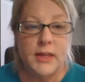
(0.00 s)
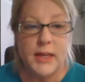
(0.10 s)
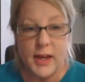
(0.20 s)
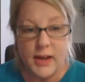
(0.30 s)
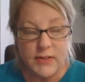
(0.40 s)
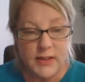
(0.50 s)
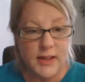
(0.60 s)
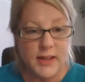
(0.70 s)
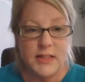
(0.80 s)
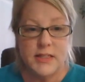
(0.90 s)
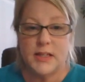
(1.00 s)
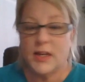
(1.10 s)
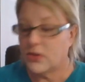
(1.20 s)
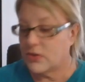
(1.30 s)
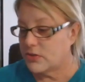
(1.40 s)
yeah, having a get
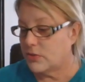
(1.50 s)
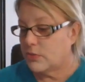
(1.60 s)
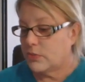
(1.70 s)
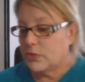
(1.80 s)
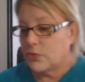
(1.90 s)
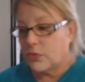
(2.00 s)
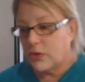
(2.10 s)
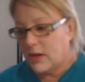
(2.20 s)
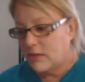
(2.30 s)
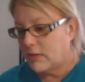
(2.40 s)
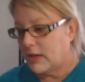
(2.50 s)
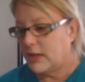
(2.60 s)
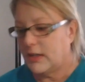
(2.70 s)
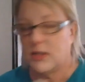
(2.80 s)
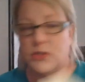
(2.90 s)
together is a great way
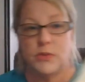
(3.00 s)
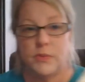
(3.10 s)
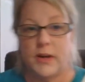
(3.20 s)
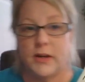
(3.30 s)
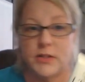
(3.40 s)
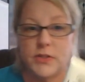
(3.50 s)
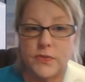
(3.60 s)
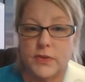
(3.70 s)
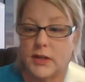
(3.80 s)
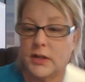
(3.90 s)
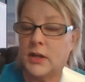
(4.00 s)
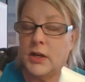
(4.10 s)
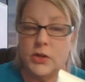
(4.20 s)
to get your products free.